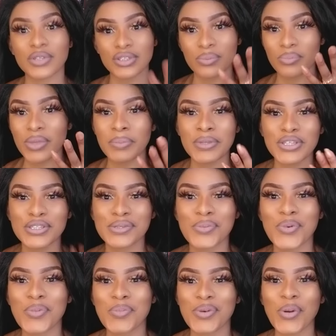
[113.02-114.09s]
maybe she
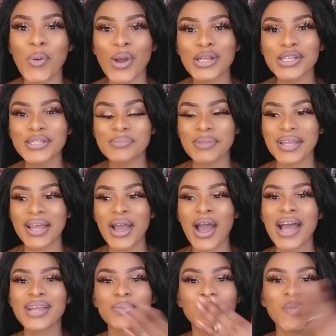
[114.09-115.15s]
will be watching me,
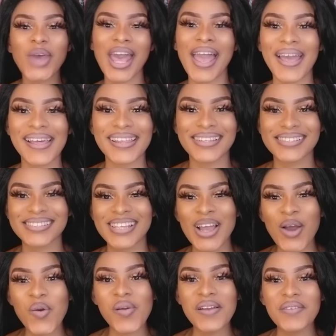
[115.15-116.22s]
man,
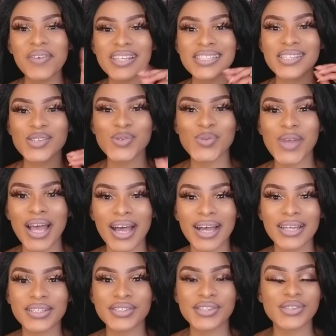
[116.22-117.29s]
whenever she's
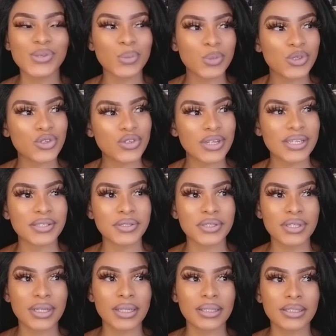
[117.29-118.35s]
on stress,
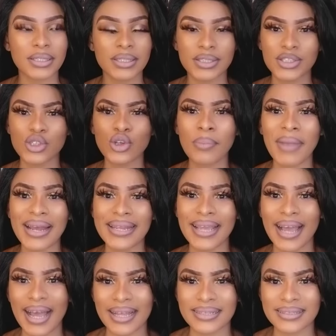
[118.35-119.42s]
she normally
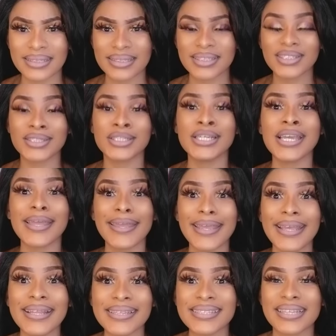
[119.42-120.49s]
had, she
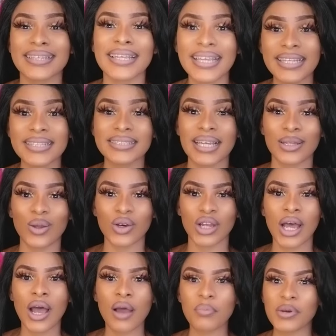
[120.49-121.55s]
eats and eats a lot,
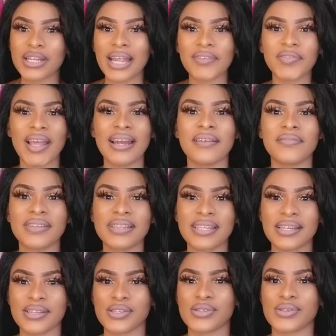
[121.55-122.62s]
but after
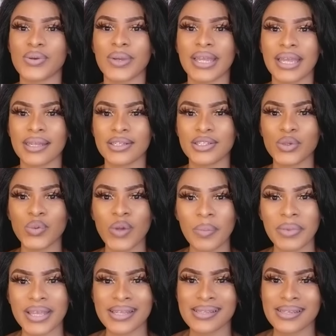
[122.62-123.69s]
everything is okay, she will not
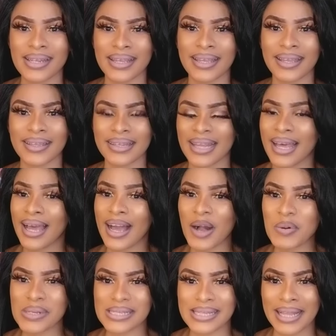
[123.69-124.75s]
be eating again.
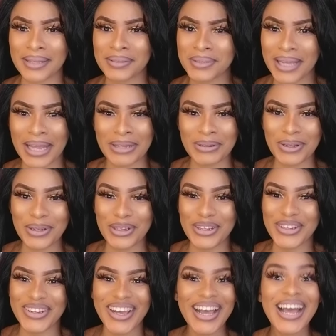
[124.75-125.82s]
I was like, no.
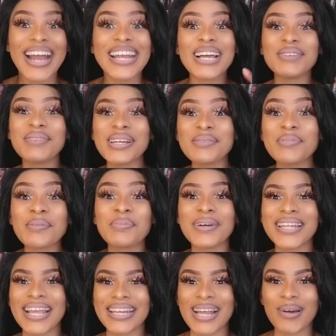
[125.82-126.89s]
There are many
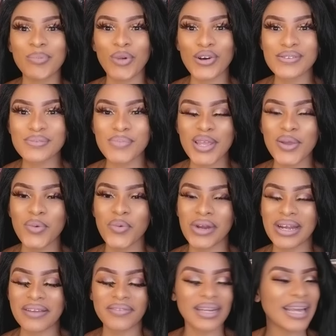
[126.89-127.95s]
people like that, but me,
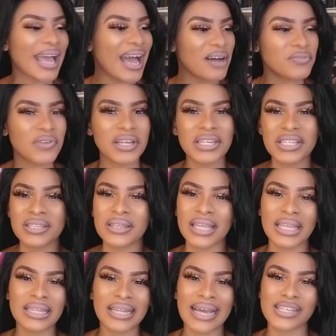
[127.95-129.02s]
whenever I have
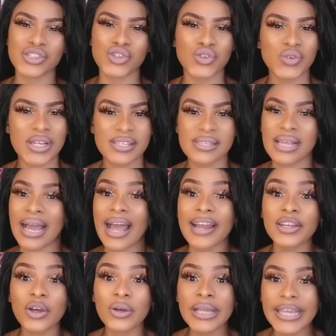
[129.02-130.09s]
anything like stress,
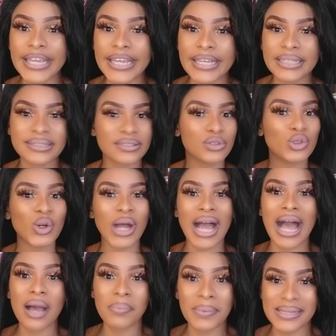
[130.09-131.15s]
I don't eat, no
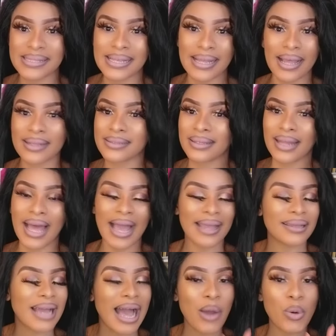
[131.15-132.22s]
appetite,
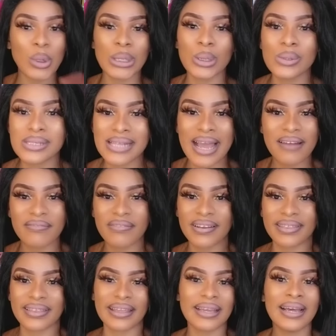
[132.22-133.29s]
like I will lose
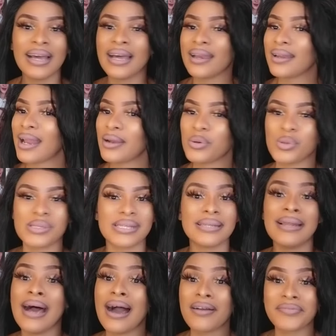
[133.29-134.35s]
everything, like
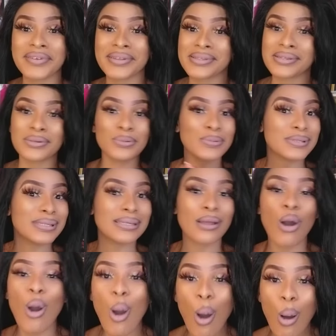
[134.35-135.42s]
losing everything,
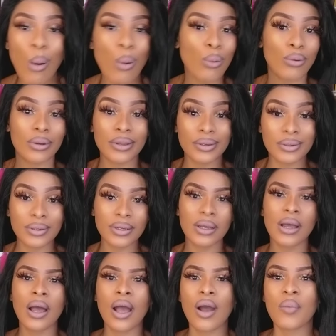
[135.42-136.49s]
losing all, you know.
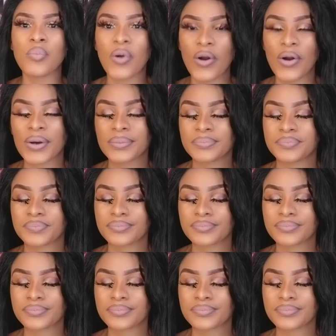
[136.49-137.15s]
But